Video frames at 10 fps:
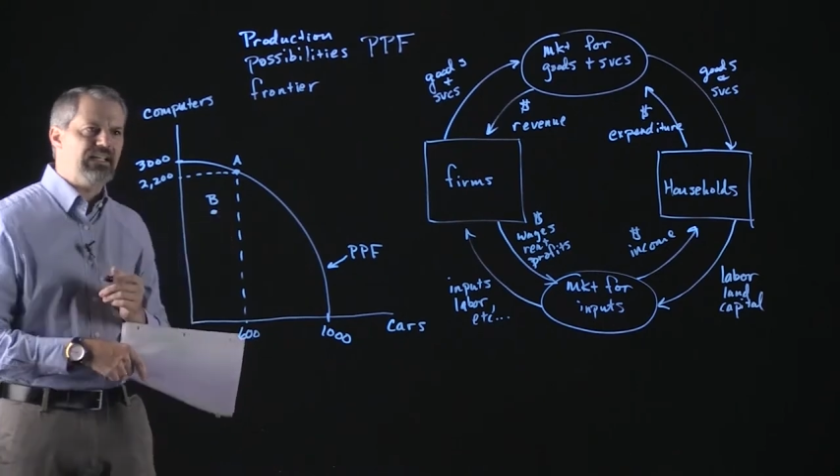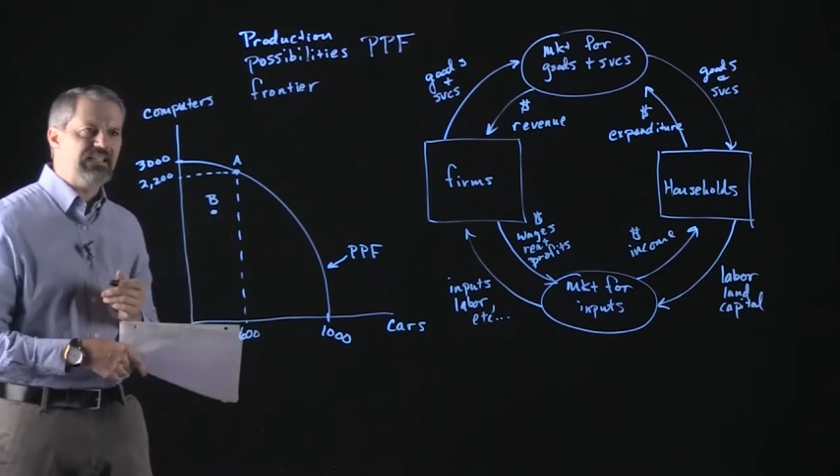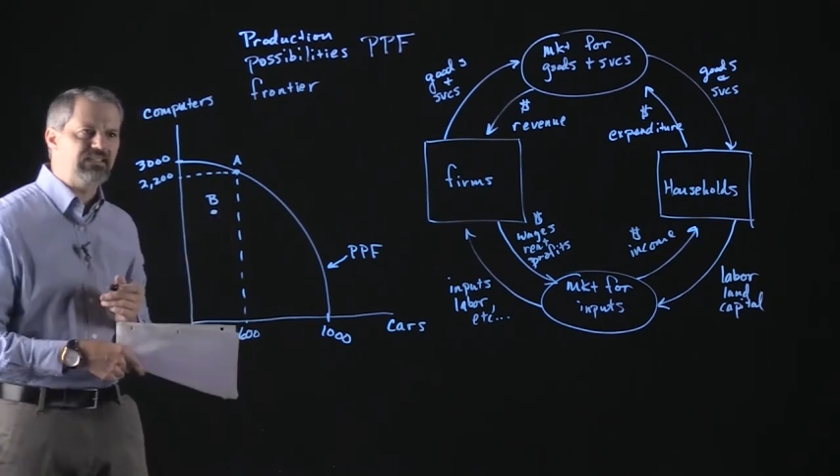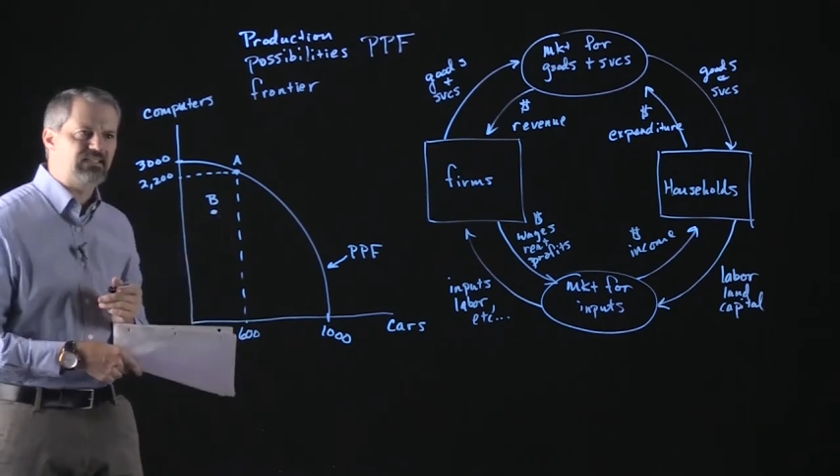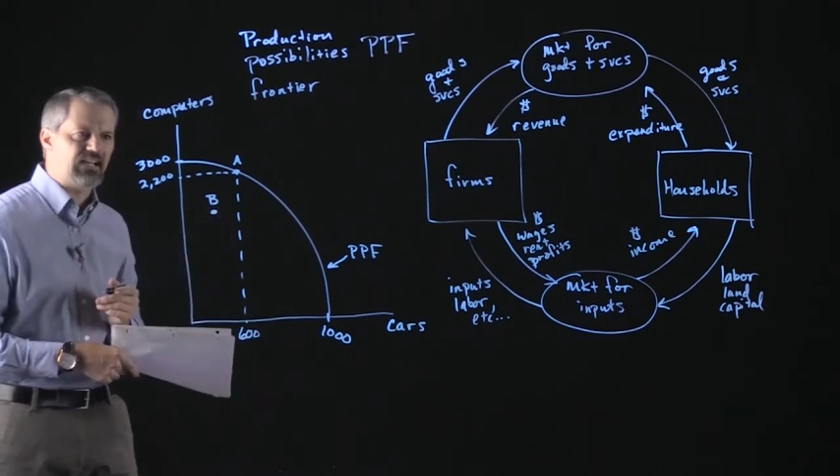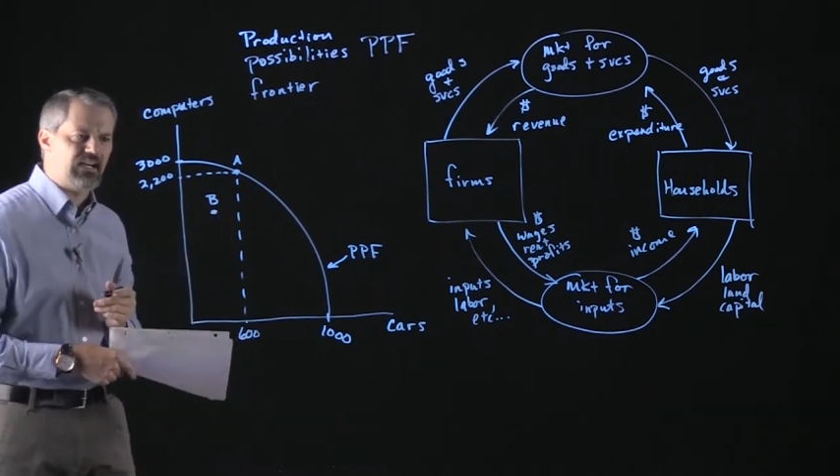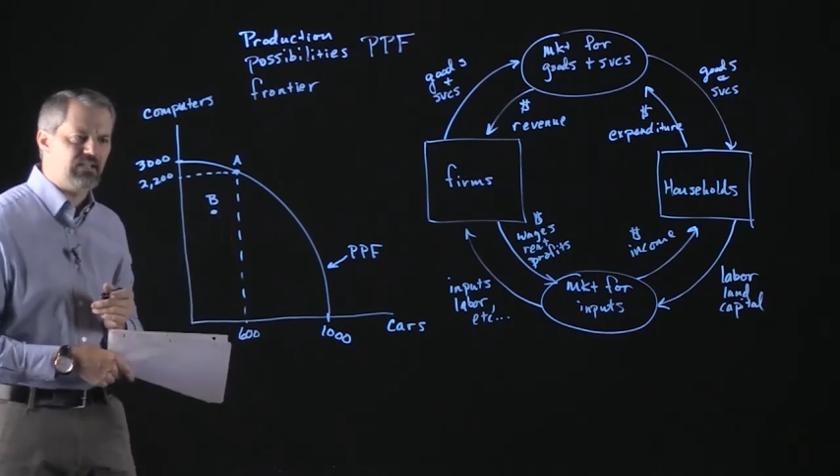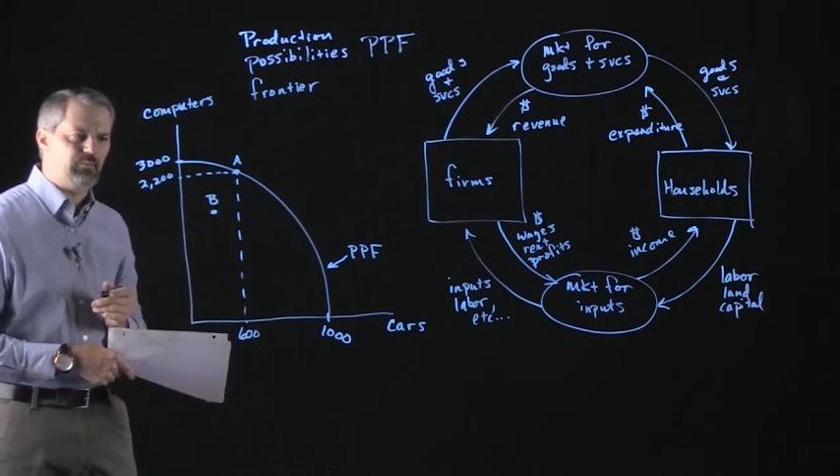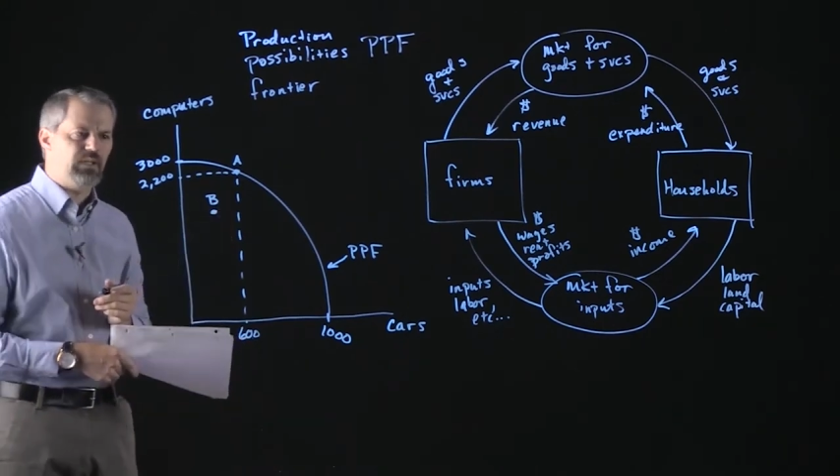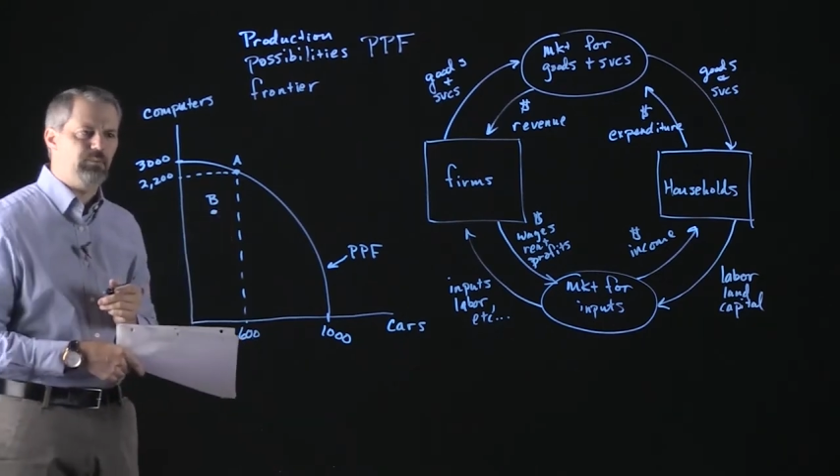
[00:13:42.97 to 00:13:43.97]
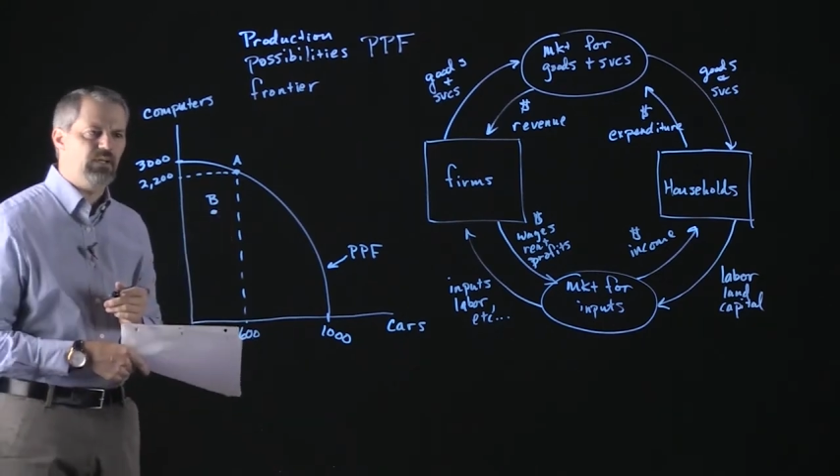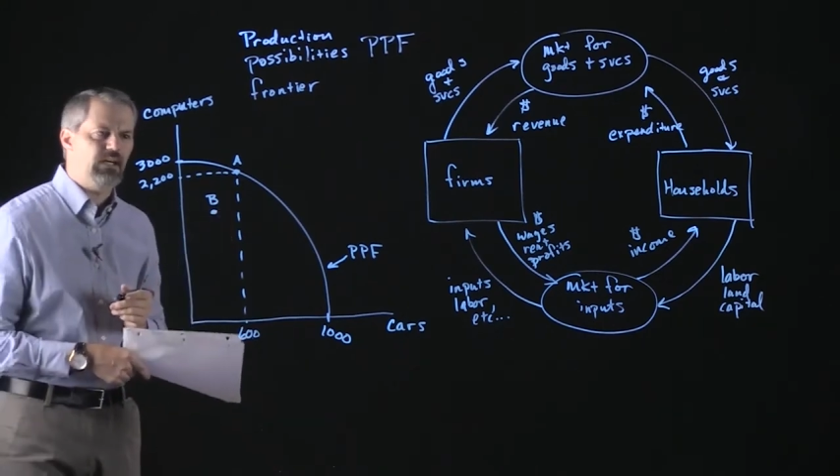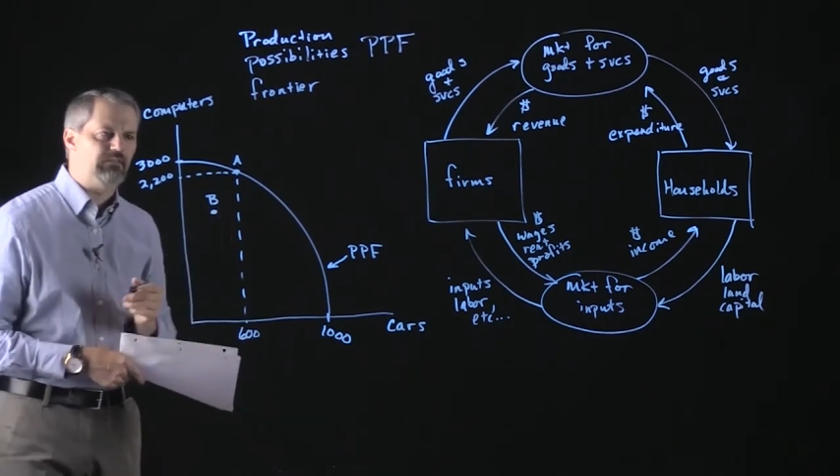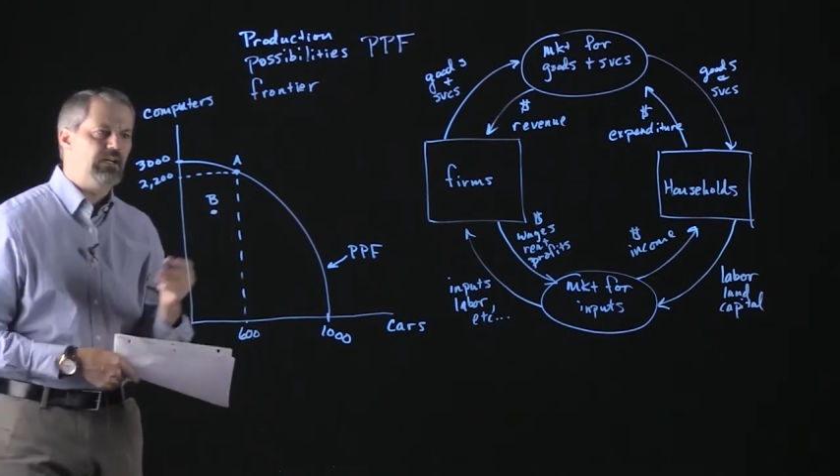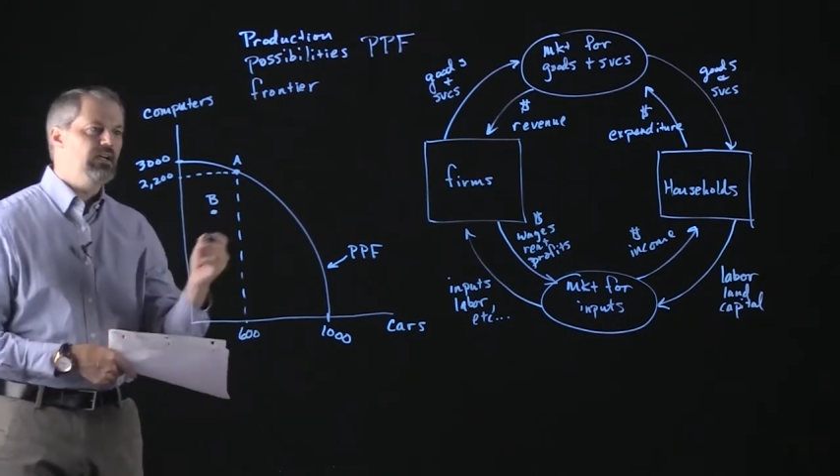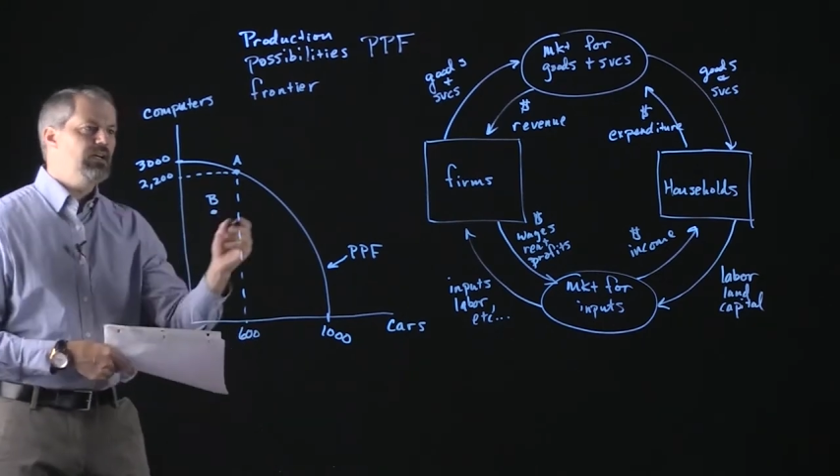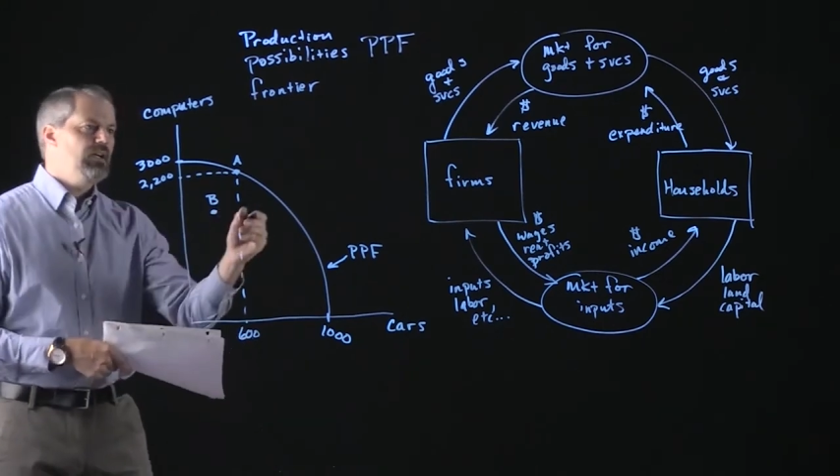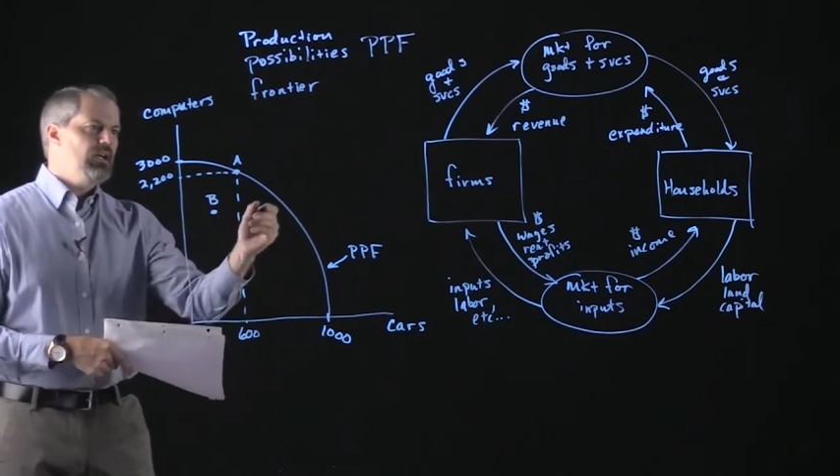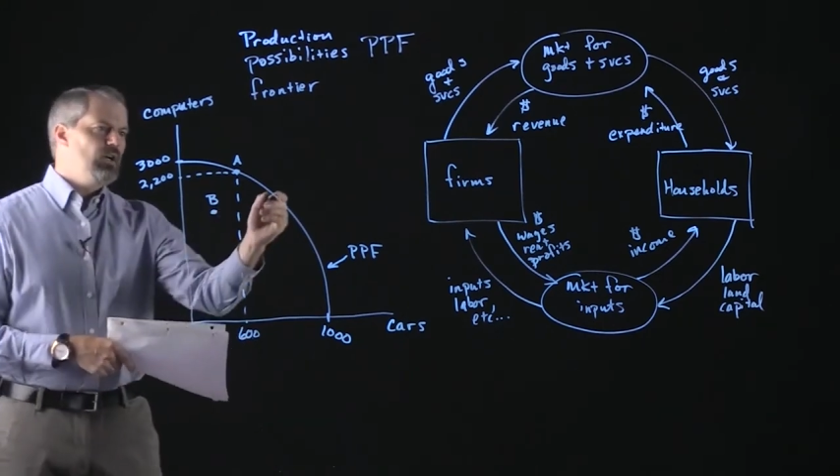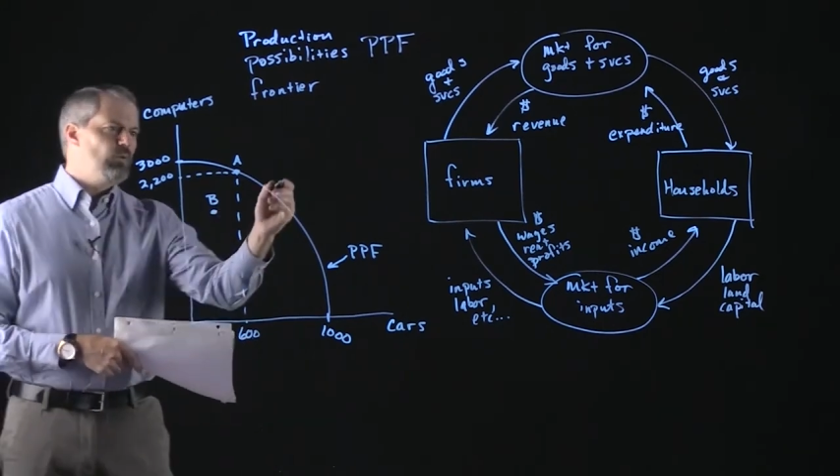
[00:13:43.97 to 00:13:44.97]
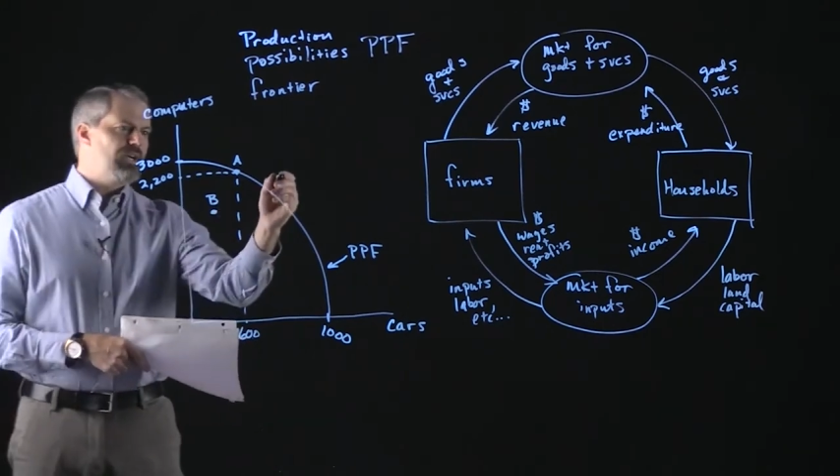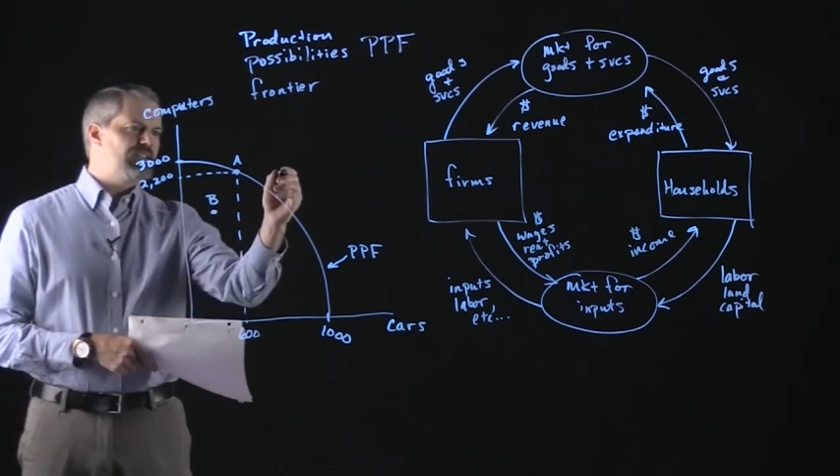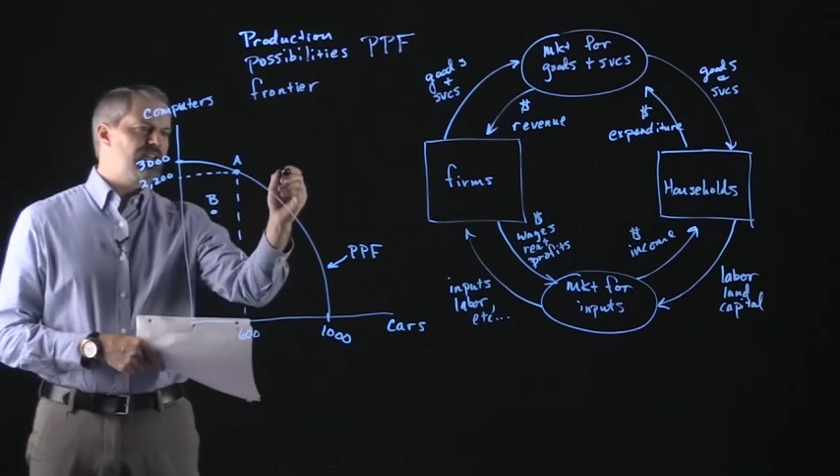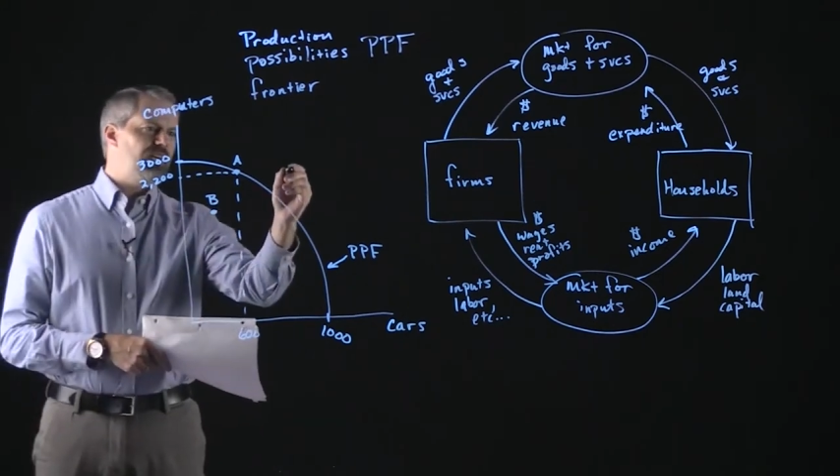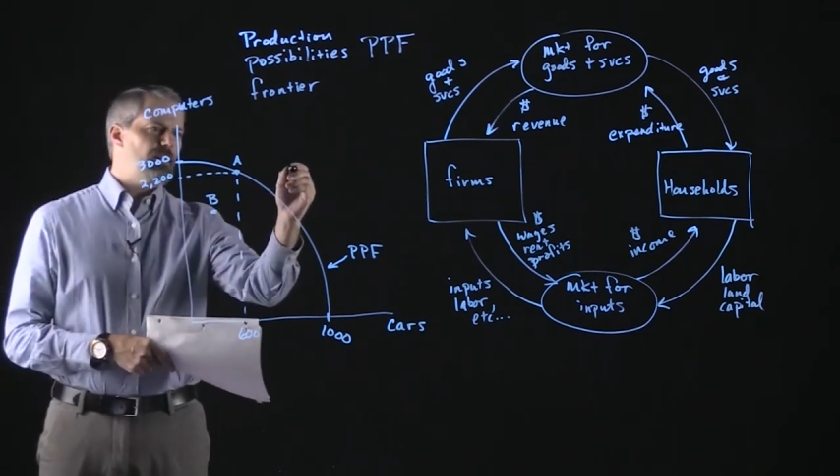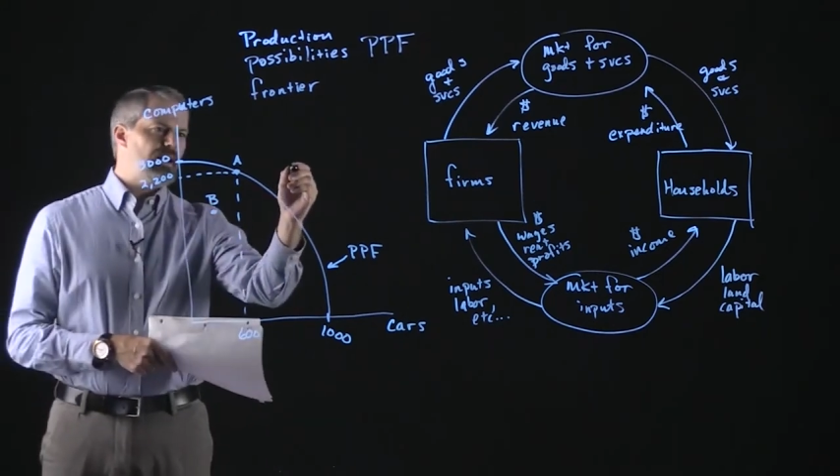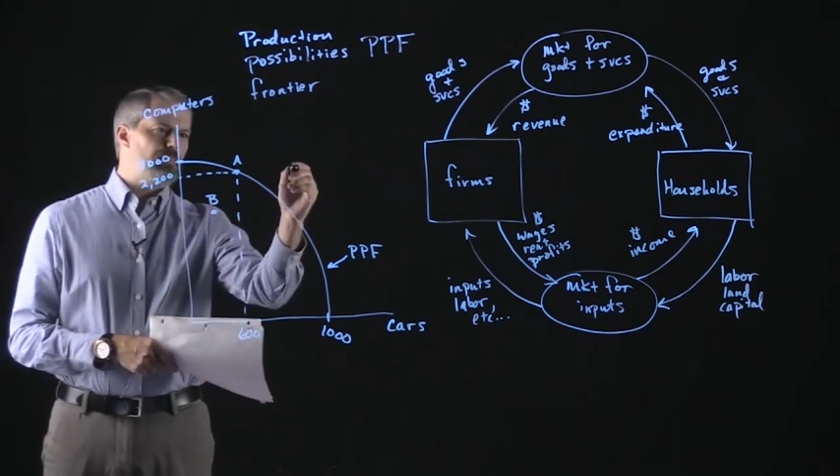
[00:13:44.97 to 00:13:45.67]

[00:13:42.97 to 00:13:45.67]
inside the PPF. We could think about a